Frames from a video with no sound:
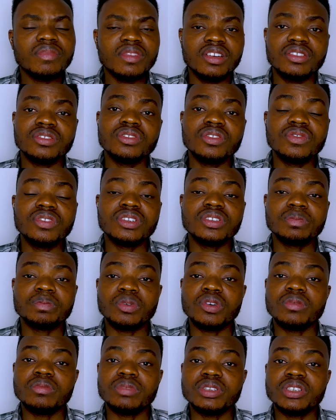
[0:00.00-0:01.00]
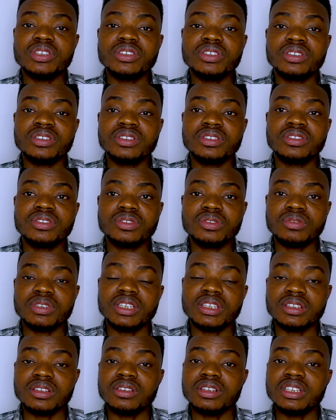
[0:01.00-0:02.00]
when you go for the public
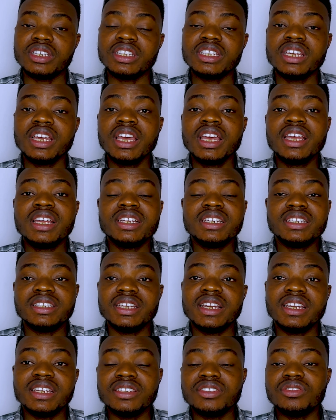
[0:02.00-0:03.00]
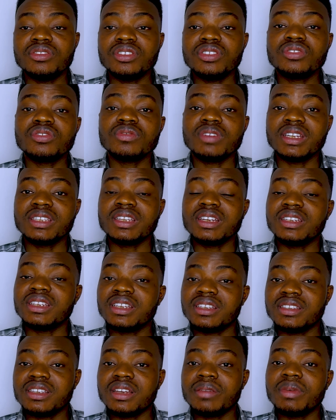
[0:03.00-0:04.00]
student college, then you need to write an
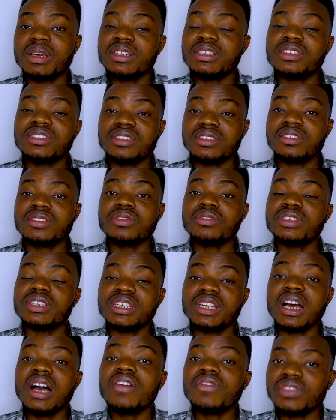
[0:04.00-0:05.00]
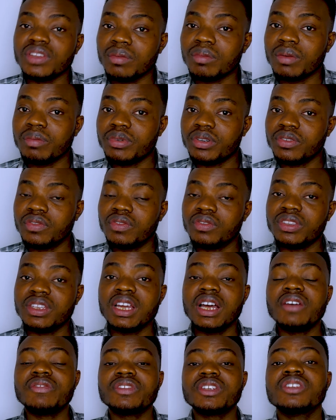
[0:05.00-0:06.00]
exam, and this is called the
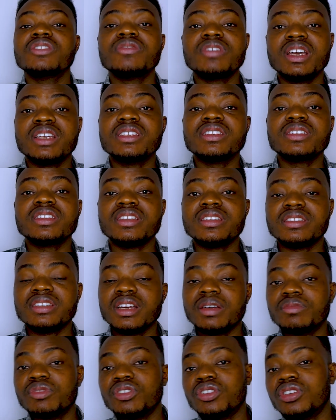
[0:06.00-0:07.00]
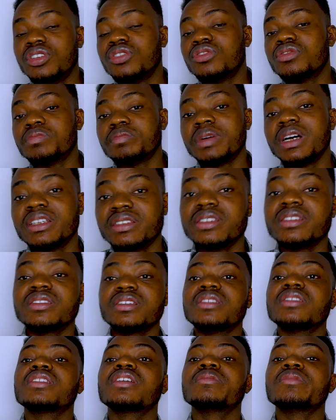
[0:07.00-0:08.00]
Aufnahmeprüfung. After you write this exam, you need to pass this
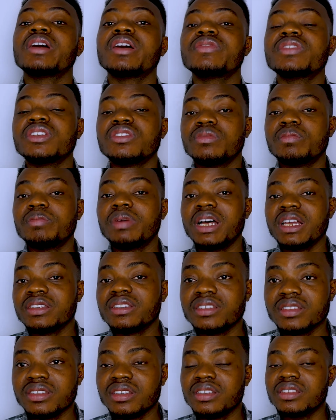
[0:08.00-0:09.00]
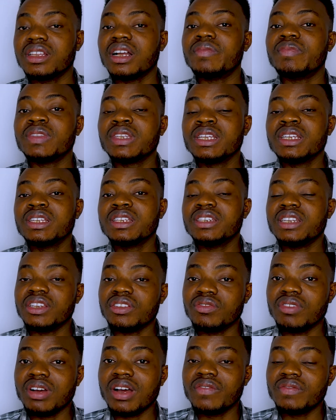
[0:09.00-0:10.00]
exam. After you pass this exam, then
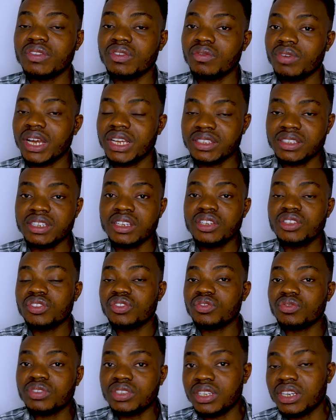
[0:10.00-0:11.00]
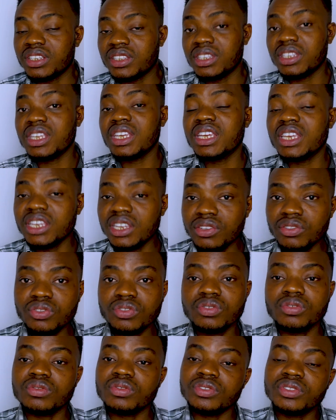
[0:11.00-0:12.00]
you have the right to get
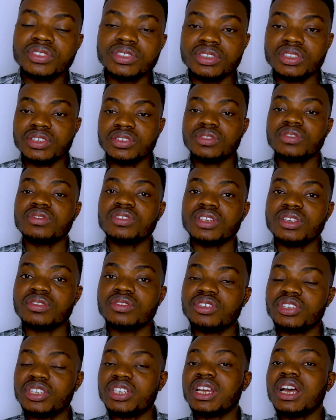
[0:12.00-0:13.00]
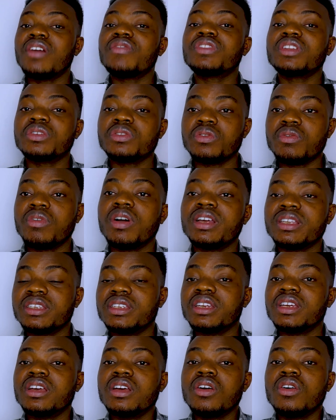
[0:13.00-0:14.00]
into the student college. After your 1
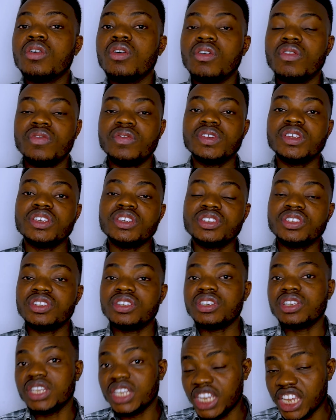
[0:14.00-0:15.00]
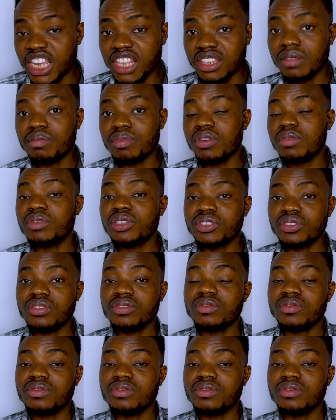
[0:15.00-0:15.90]
year of finishing in the public